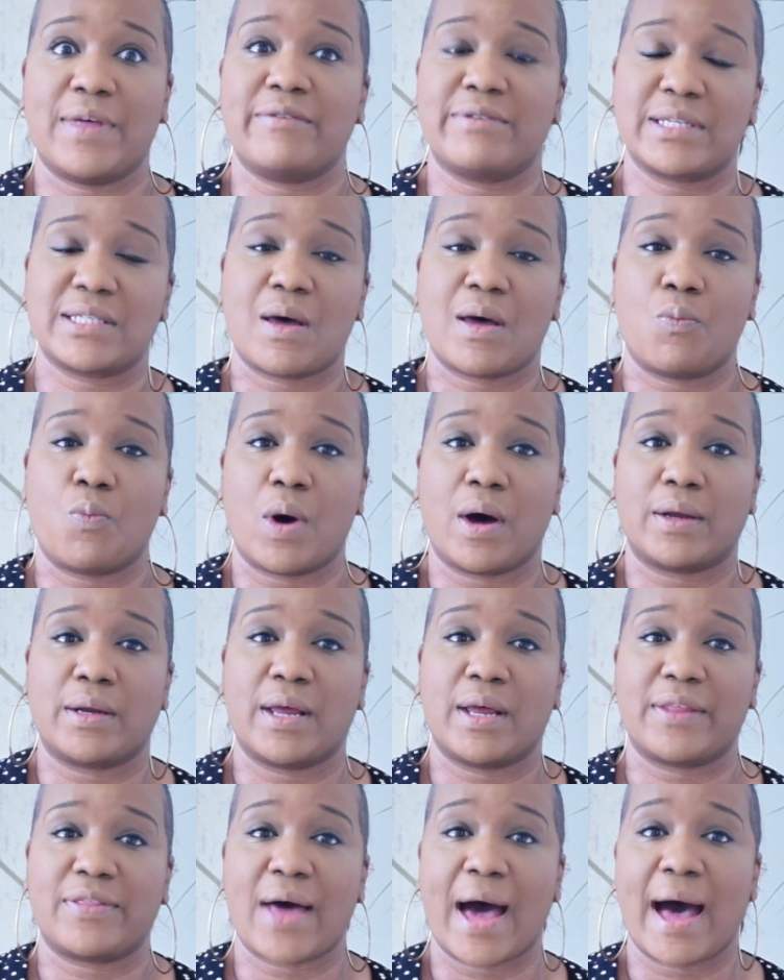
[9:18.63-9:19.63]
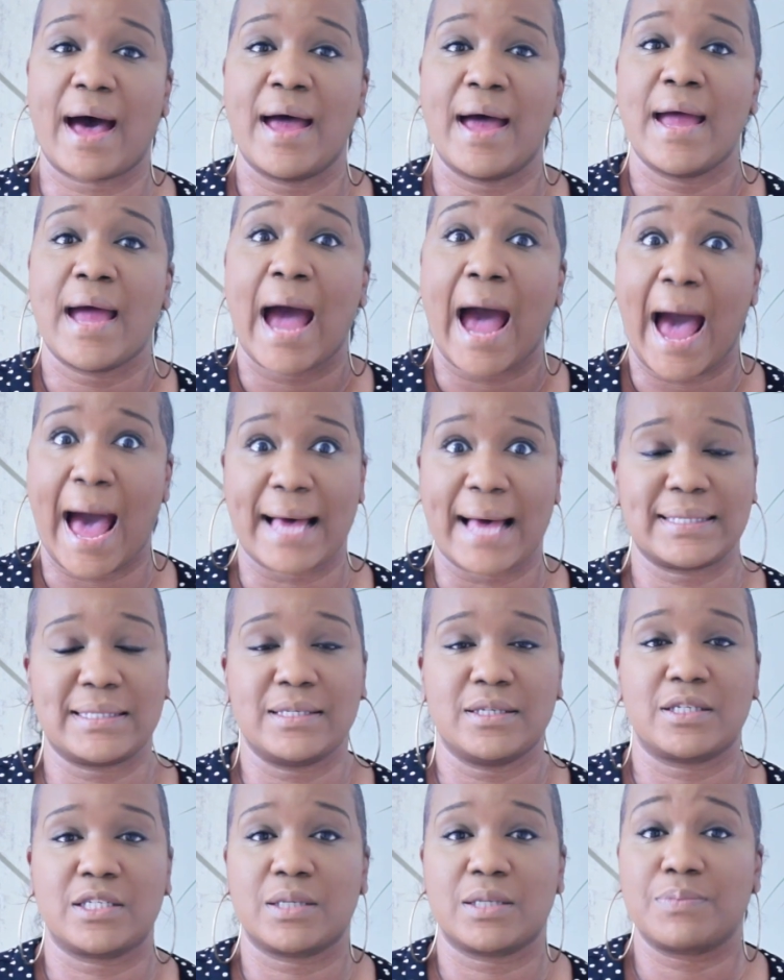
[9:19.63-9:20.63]
there is someone that
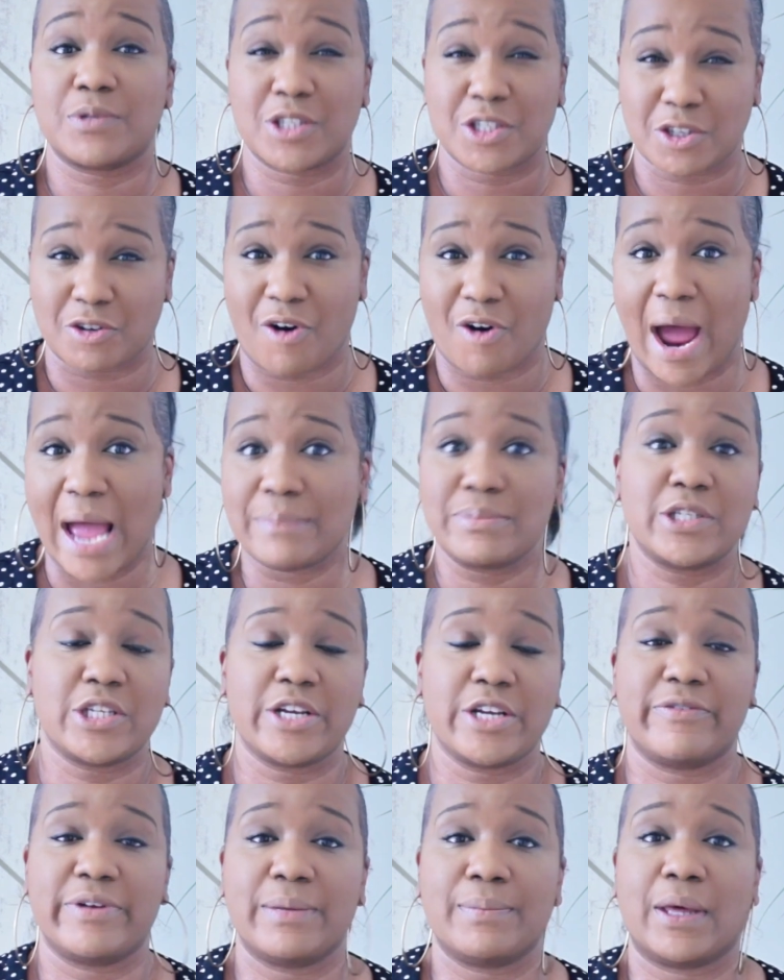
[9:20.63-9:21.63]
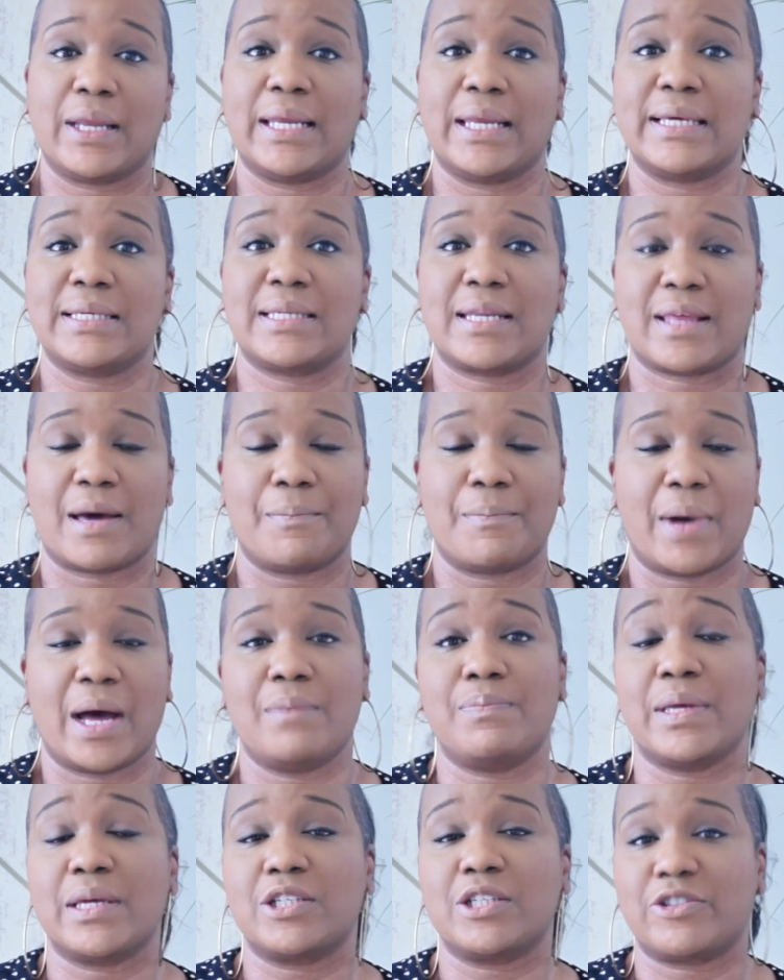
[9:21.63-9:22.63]
hasn't subscribed to your email list that might
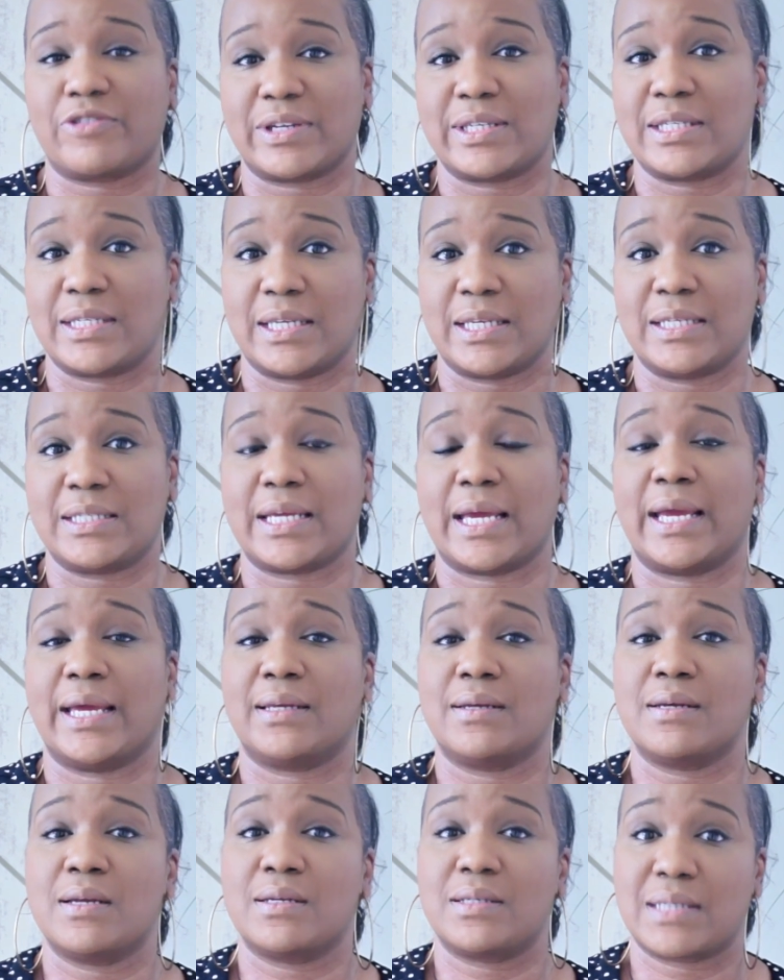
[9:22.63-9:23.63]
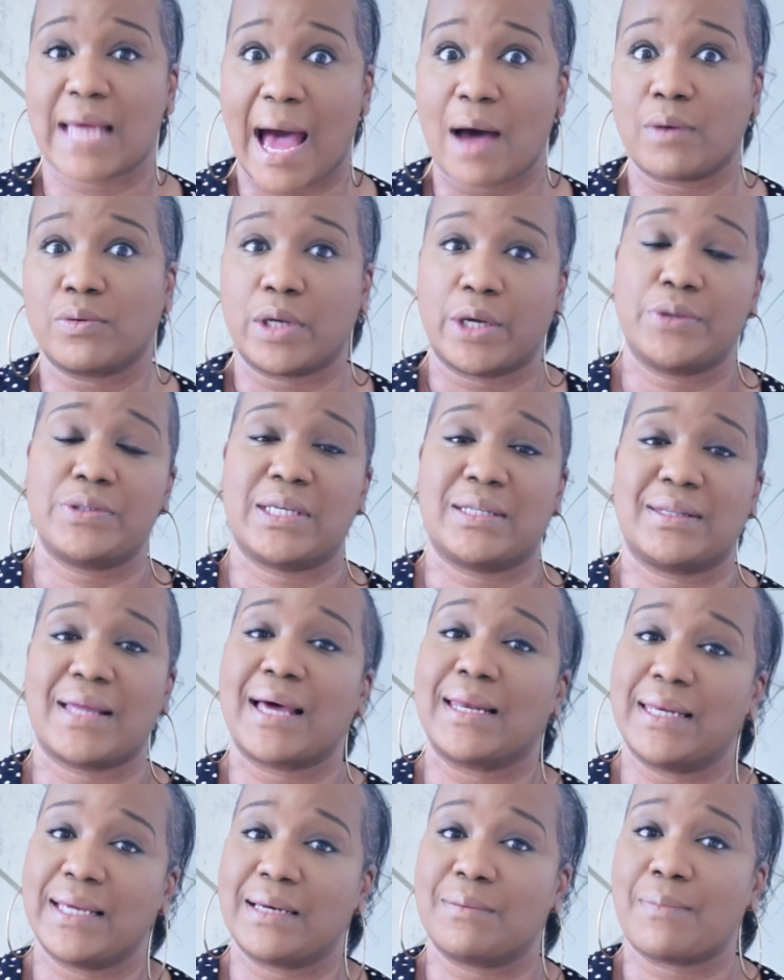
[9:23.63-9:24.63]
be interested in downloading that
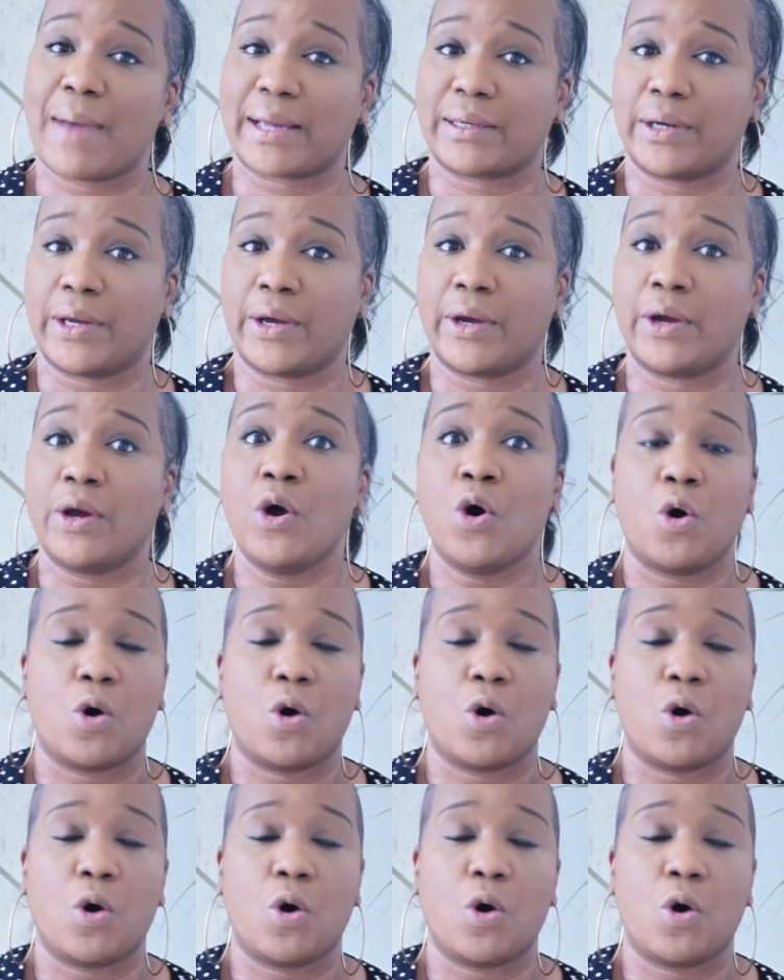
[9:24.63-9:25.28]
lead magnet,